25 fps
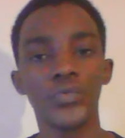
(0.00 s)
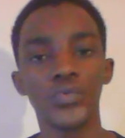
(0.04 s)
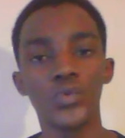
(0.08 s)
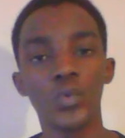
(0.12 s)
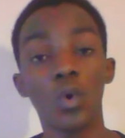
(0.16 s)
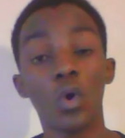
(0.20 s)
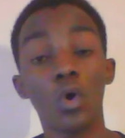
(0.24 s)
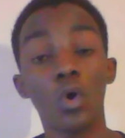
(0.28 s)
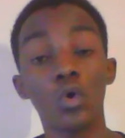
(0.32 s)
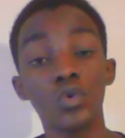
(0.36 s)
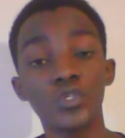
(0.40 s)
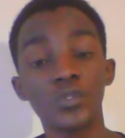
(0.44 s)

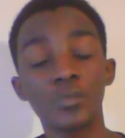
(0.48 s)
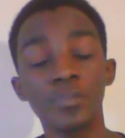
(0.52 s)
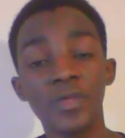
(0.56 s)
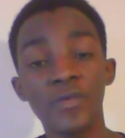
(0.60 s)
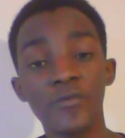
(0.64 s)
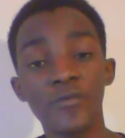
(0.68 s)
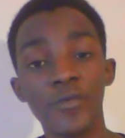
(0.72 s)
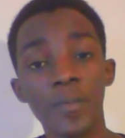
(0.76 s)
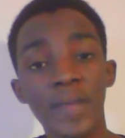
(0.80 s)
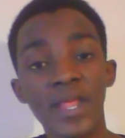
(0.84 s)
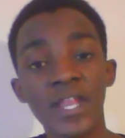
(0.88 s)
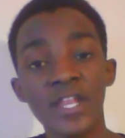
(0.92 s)
You'll always
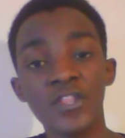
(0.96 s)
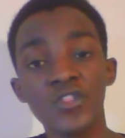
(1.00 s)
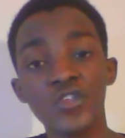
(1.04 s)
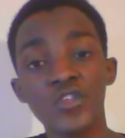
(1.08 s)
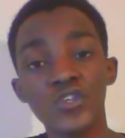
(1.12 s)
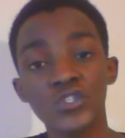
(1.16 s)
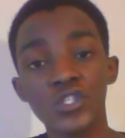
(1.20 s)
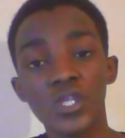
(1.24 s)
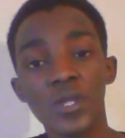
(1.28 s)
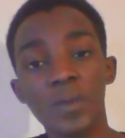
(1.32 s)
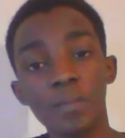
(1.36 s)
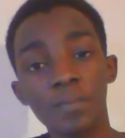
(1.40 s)
be remaining in the
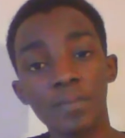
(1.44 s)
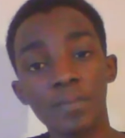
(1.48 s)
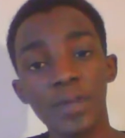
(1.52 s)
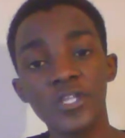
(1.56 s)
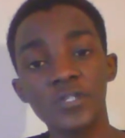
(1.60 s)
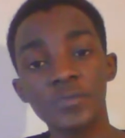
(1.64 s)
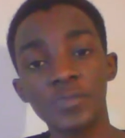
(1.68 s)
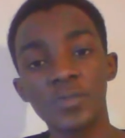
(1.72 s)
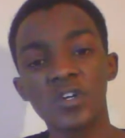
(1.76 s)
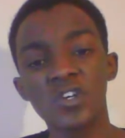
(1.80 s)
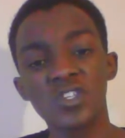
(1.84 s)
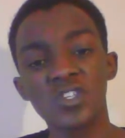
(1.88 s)
same
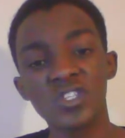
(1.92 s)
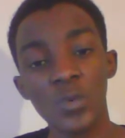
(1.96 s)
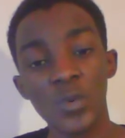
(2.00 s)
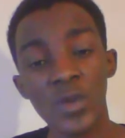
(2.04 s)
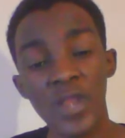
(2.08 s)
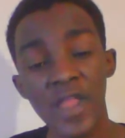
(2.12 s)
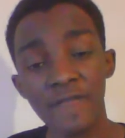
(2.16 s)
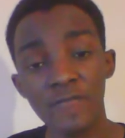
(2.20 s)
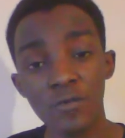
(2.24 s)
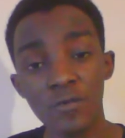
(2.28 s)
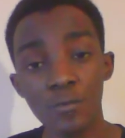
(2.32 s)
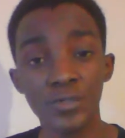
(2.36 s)
place because they will
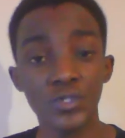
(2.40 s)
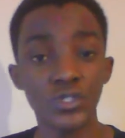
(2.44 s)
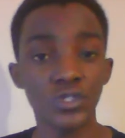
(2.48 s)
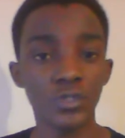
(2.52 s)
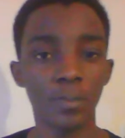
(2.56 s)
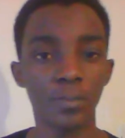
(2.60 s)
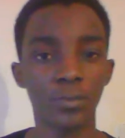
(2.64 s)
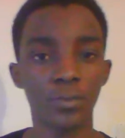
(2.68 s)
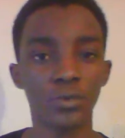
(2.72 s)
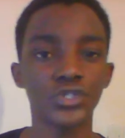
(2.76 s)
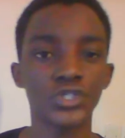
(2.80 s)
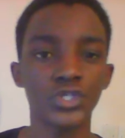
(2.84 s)
never be
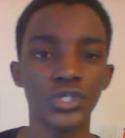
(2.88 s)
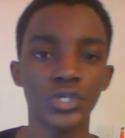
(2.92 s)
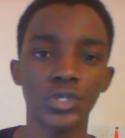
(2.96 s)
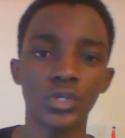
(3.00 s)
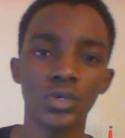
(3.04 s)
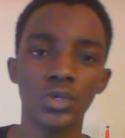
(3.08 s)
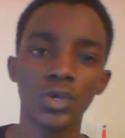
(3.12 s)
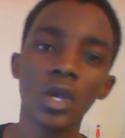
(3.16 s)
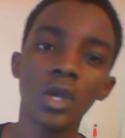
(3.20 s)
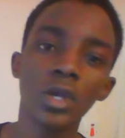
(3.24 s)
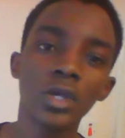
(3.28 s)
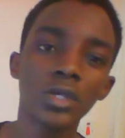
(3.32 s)
supporting
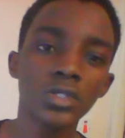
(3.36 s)
you.